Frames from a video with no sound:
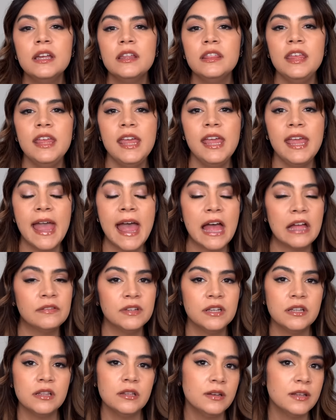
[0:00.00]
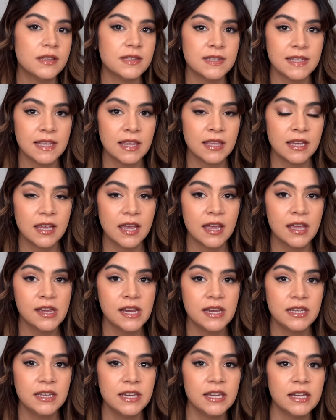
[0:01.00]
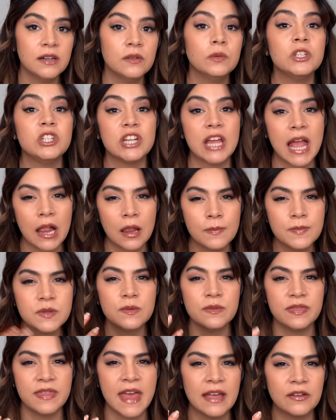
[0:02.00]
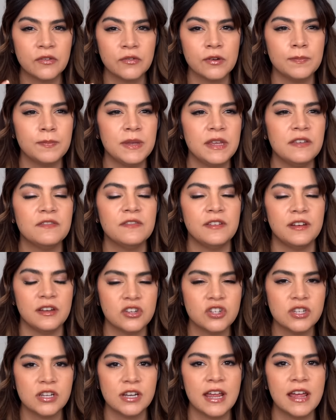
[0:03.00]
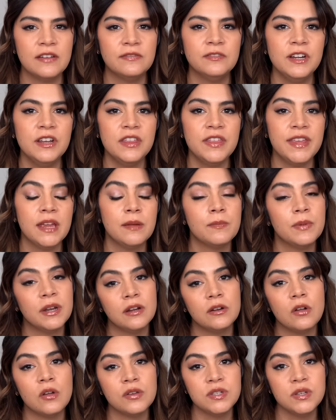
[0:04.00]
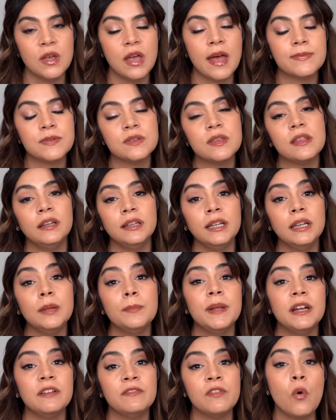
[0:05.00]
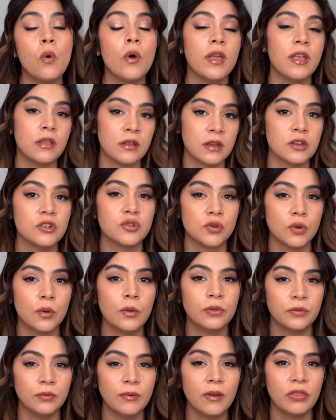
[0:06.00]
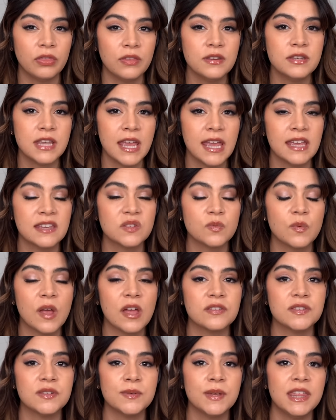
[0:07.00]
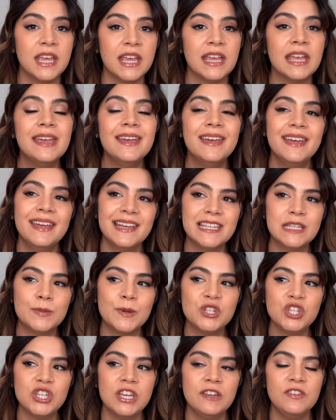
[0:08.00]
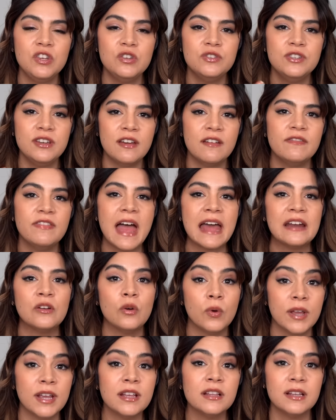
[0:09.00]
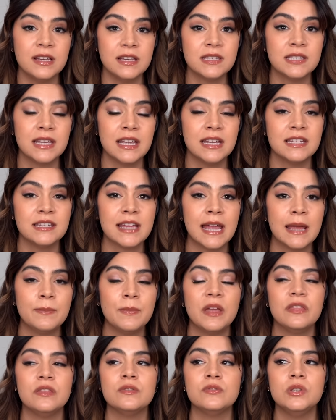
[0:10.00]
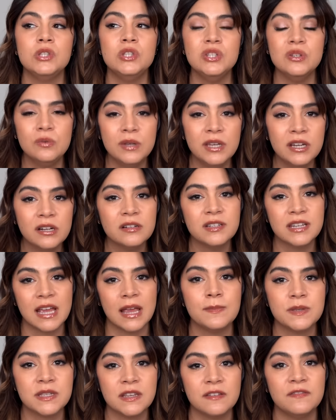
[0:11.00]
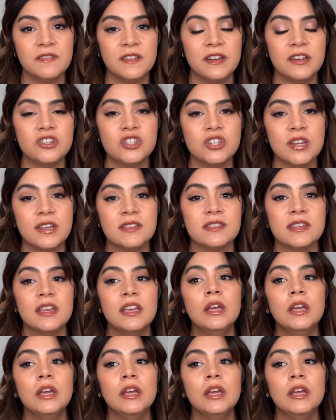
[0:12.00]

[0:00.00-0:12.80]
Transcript: They have included silica in here, which helps with that grippy finish and everything, but it also helps with a little bit of oil control throughout the day as well. So I think, especially if you do have that oily skin type, and those dewier types of finishes